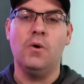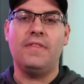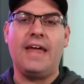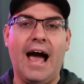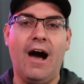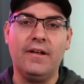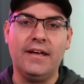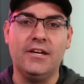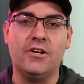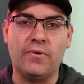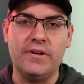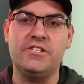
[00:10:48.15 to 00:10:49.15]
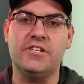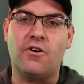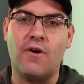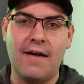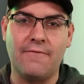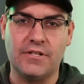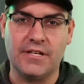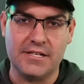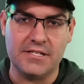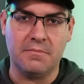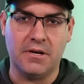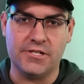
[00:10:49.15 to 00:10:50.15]
without increasing your
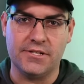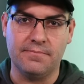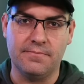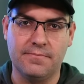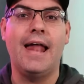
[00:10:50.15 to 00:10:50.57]
advertising budget.